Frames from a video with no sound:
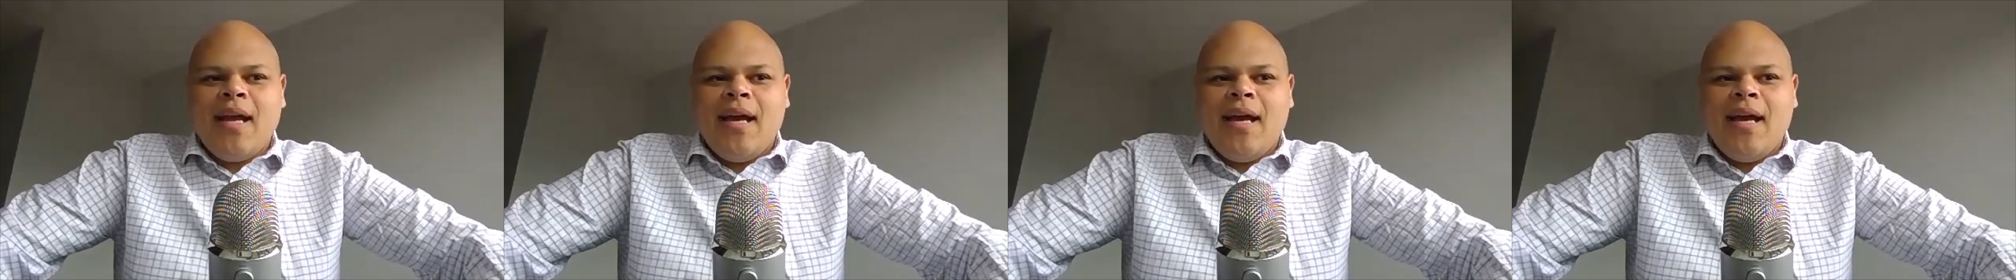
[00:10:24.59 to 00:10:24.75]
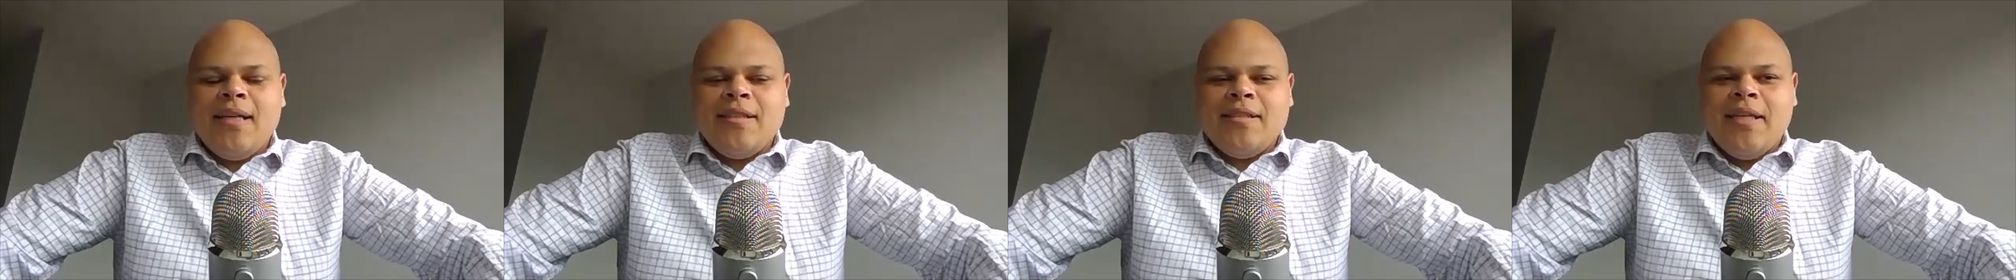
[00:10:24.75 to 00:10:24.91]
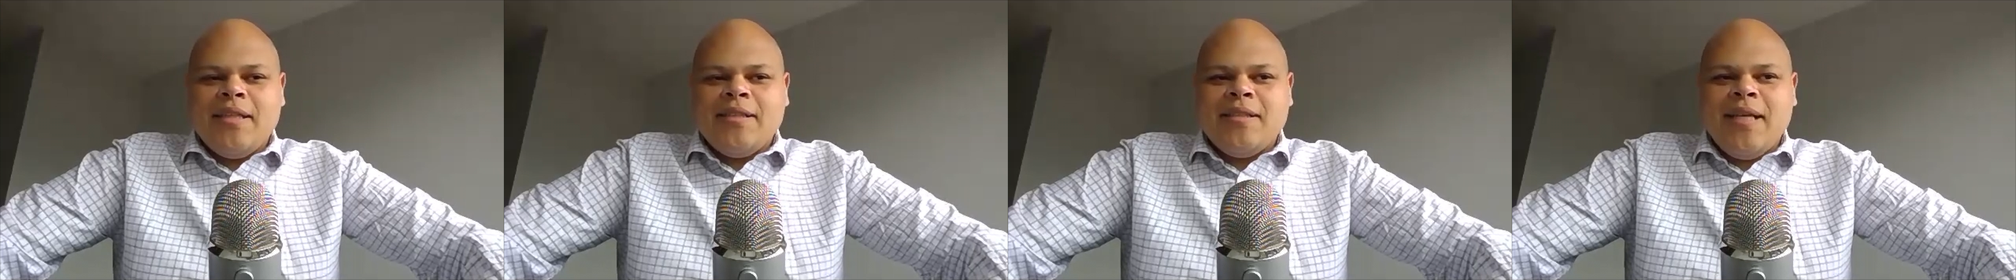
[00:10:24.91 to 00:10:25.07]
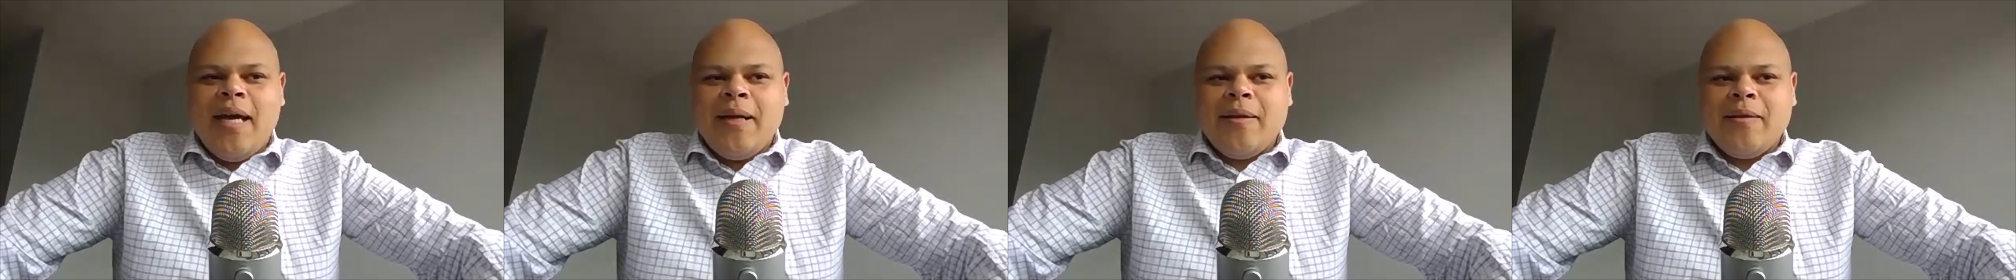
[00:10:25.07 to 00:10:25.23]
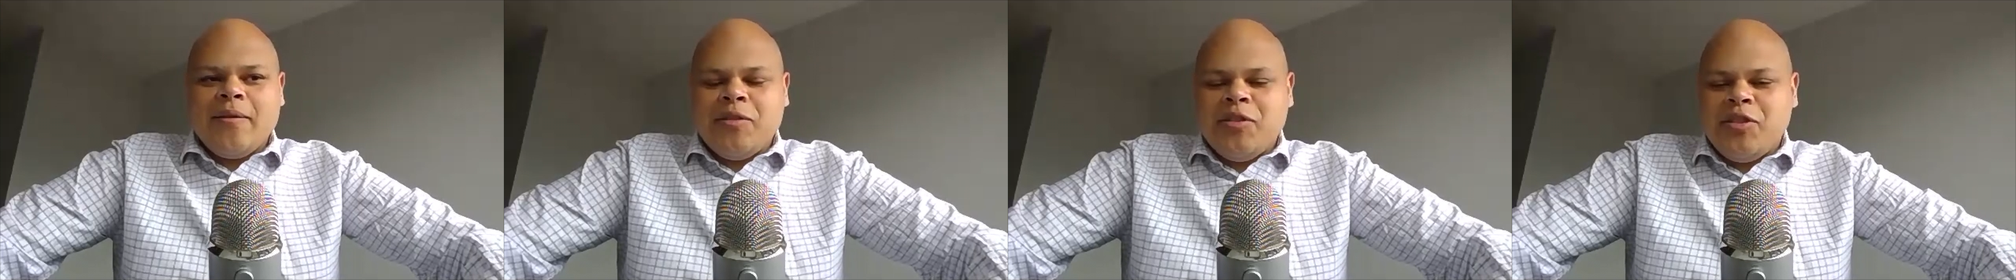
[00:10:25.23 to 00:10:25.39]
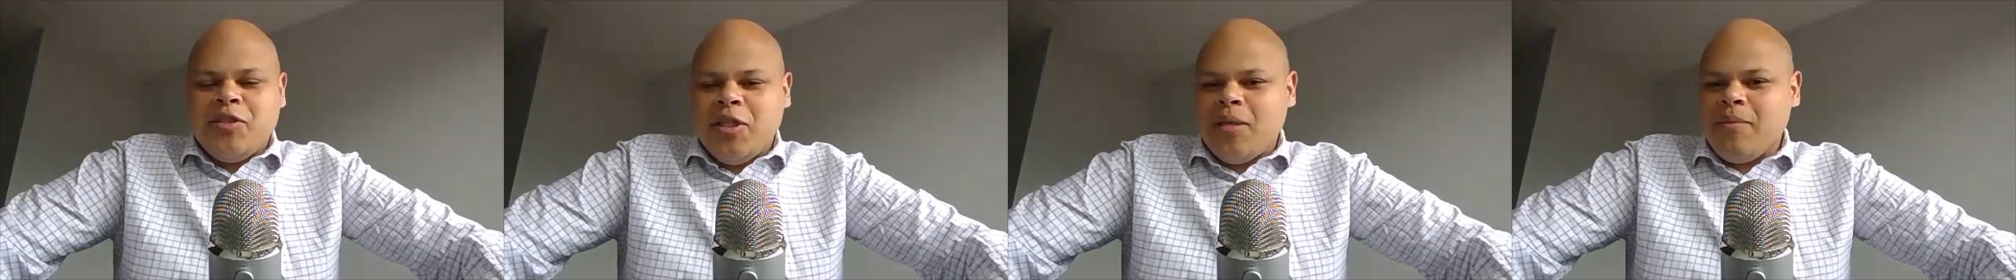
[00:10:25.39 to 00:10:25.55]
is that a
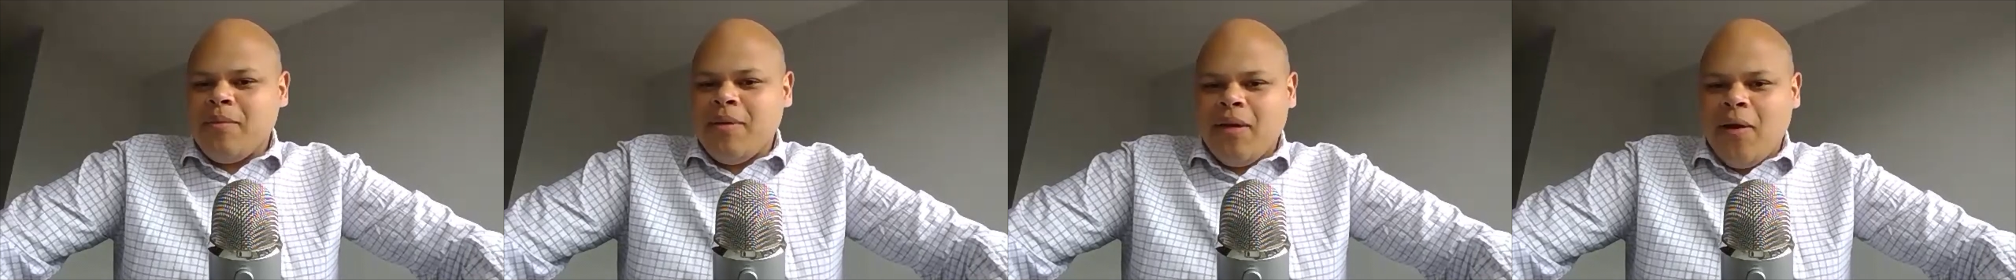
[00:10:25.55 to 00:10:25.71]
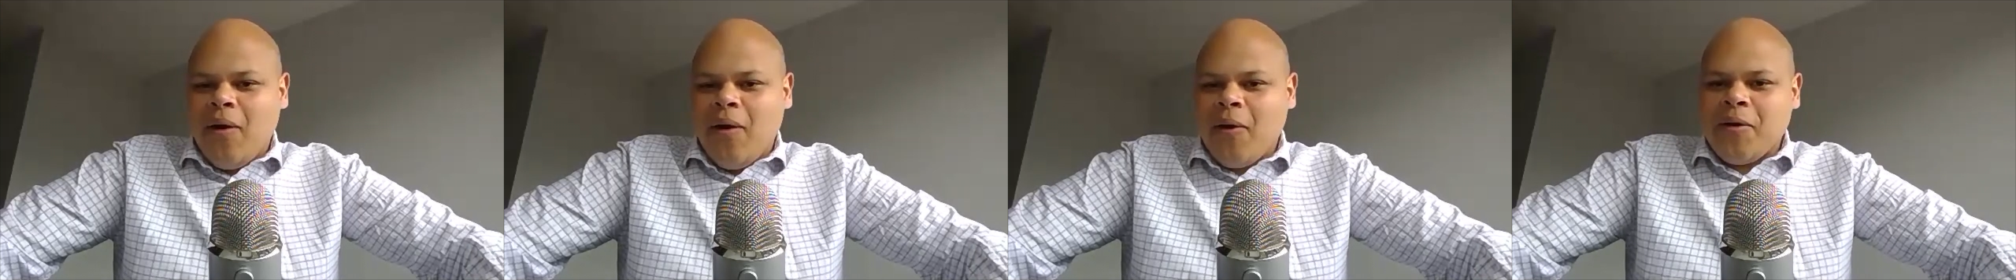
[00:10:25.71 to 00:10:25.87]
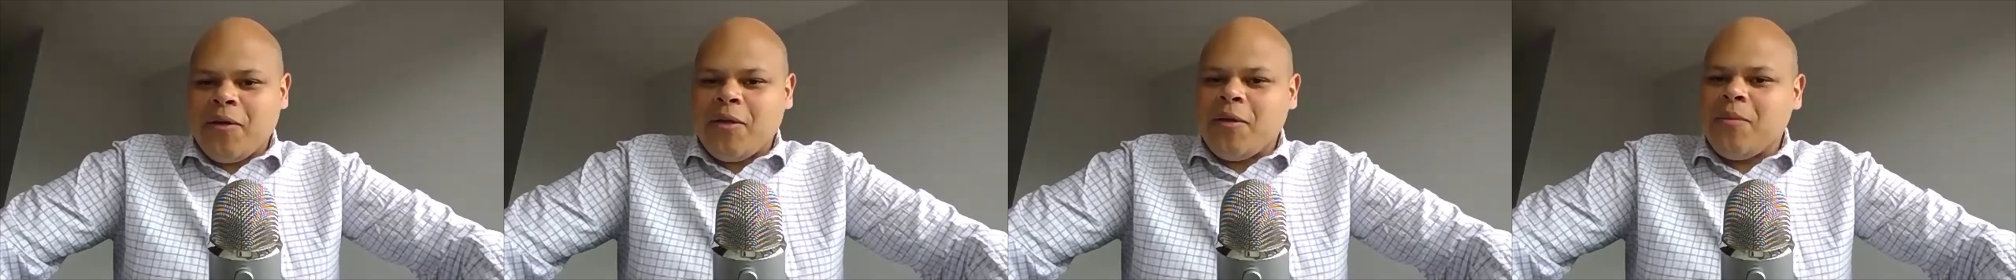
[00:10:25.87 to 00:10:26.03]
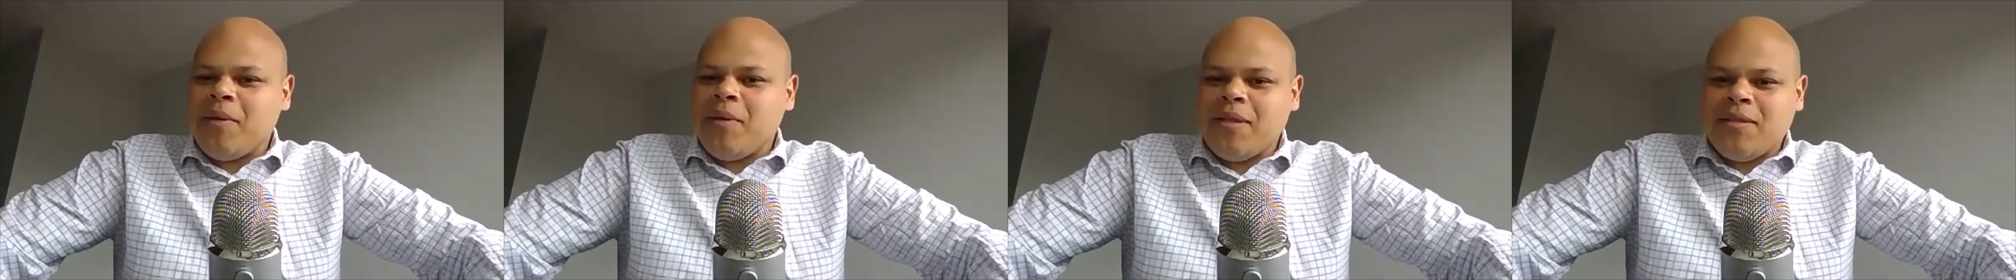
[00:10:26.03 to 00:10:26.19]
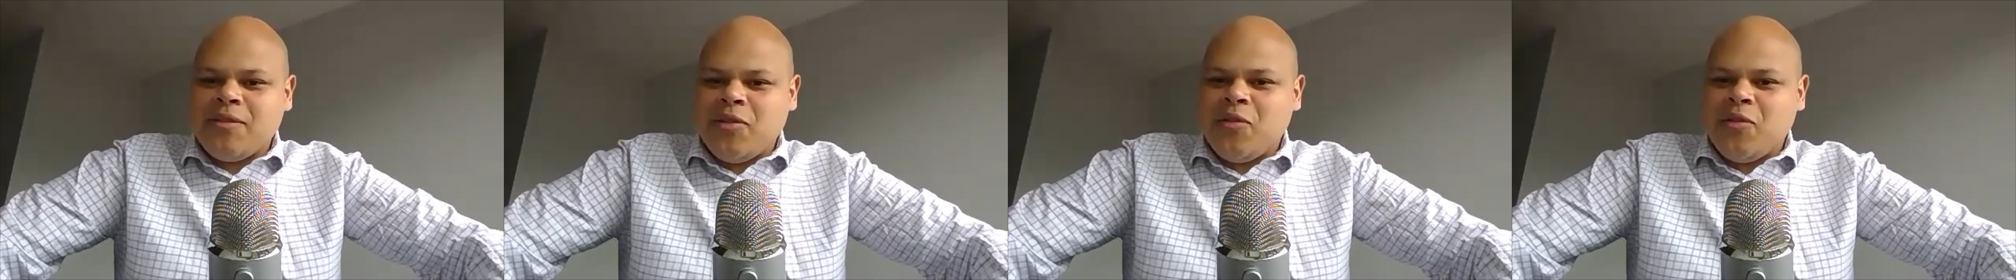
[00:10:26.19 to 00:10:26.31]
legitimate argument?